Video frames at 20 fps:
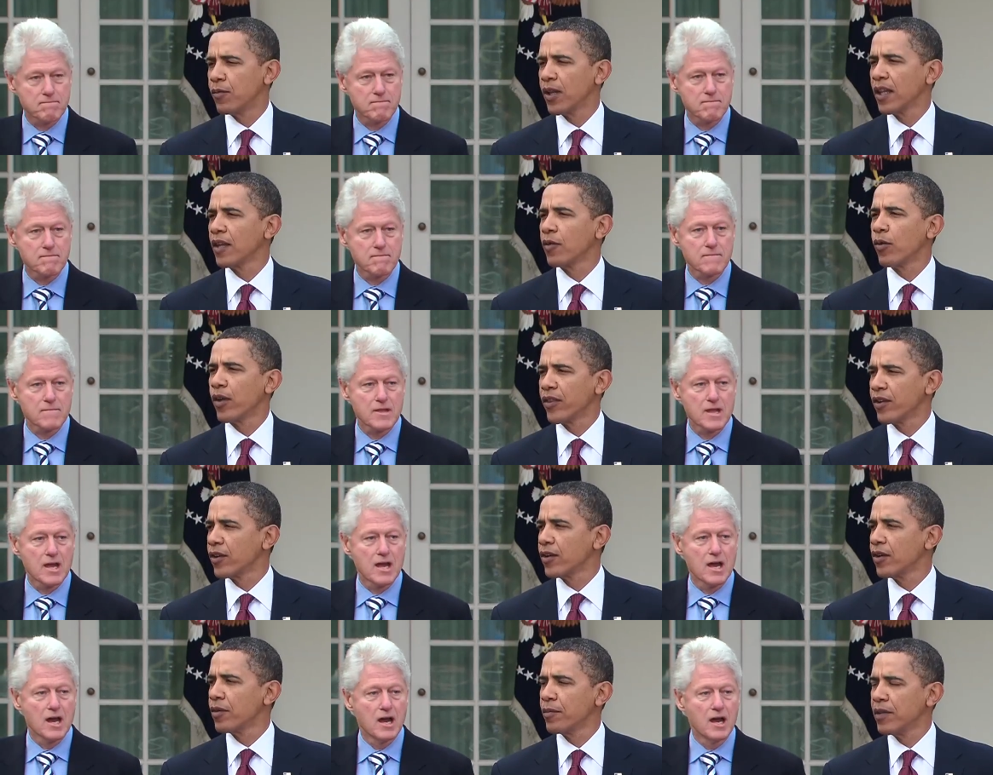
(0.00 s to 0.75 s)
Speaker 1: really what
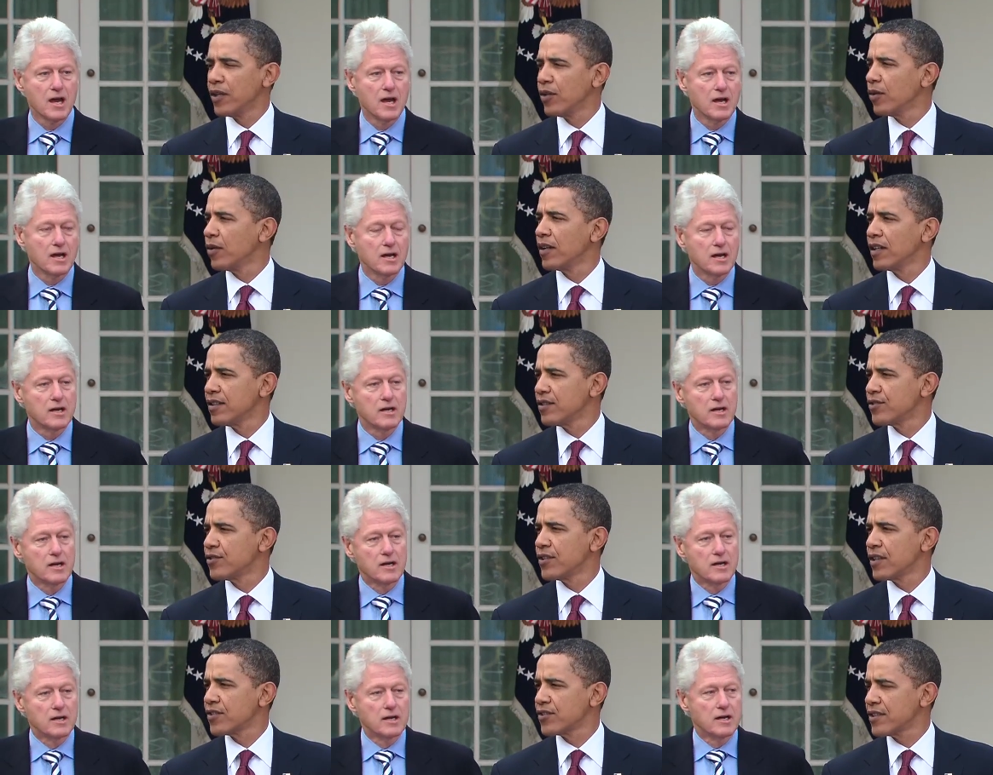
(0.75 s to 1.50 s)
they're going to be doing is
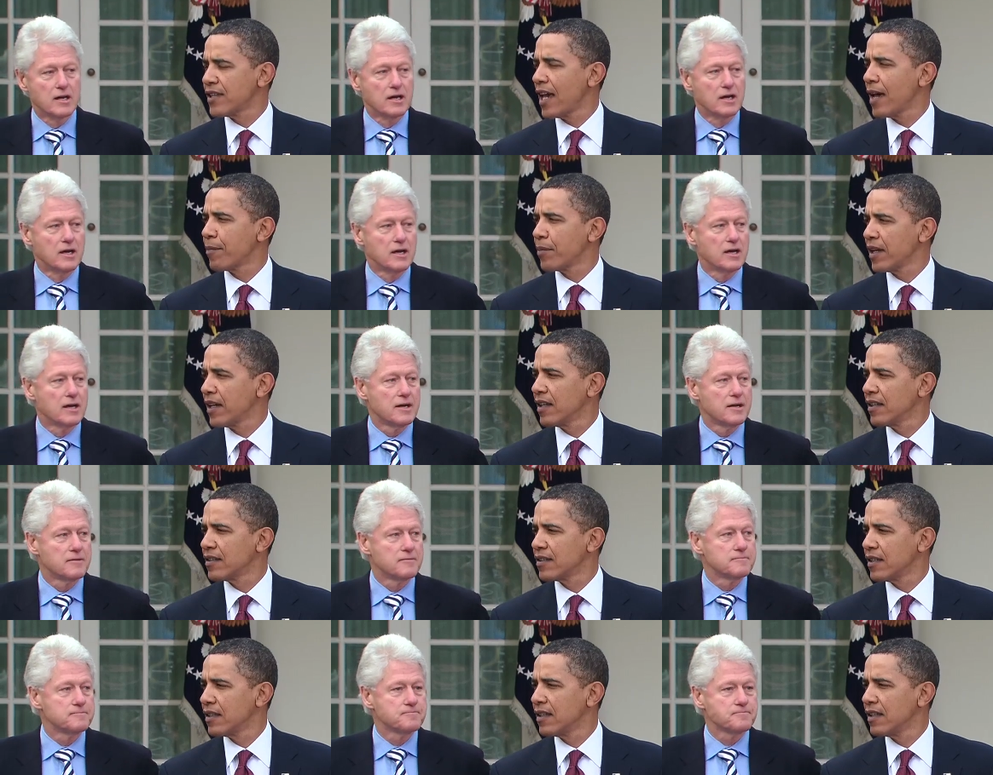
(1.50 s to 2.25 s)
just tapping
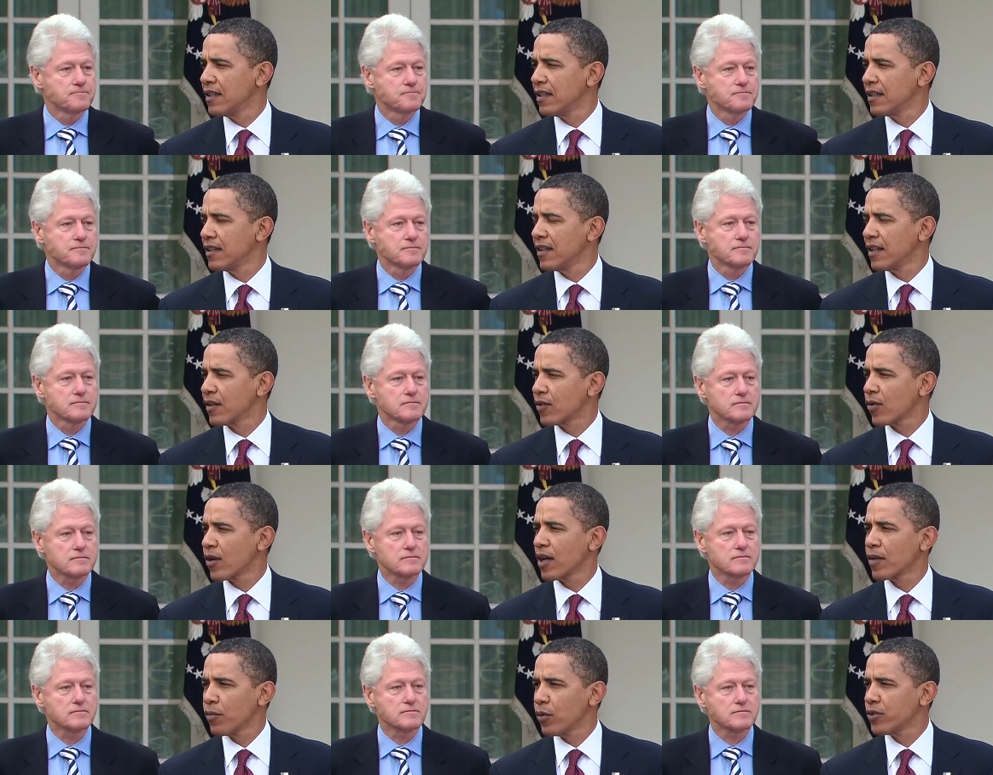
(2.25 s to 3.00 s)
into the
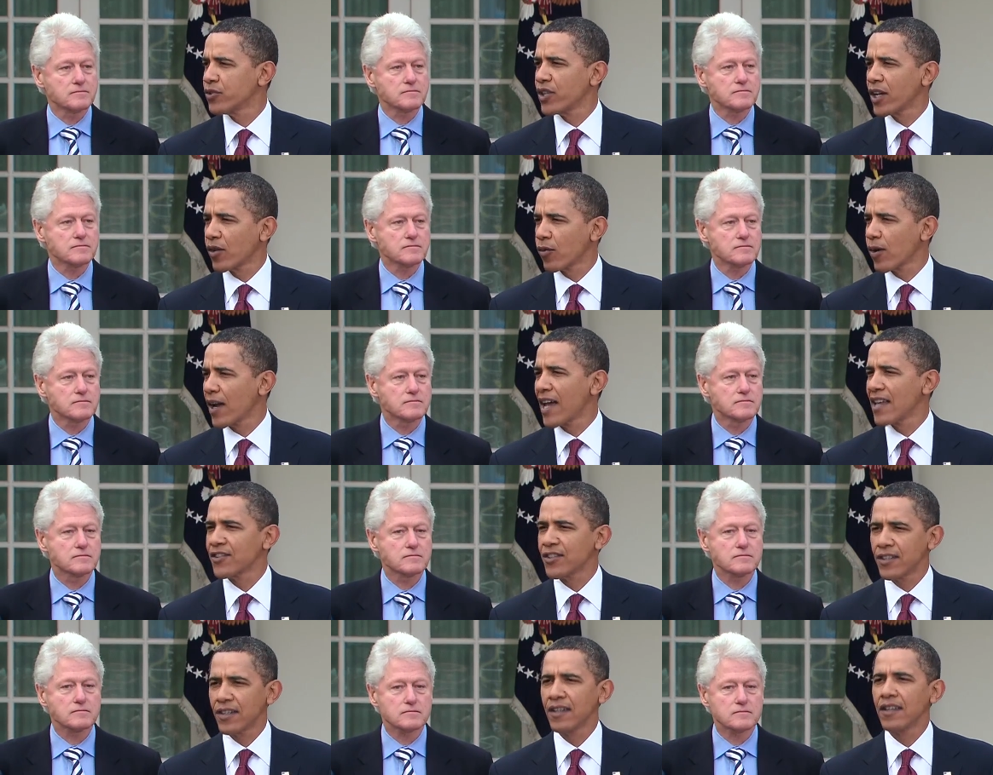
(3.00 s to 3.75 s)
incredible
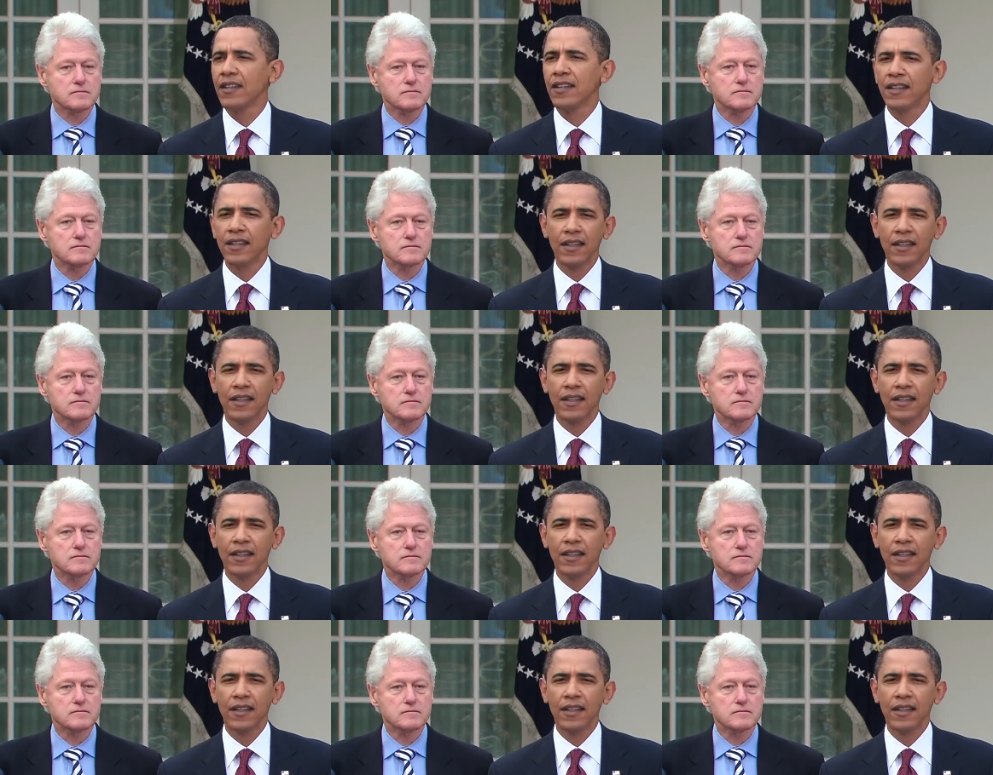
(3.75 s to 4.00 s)
generosity,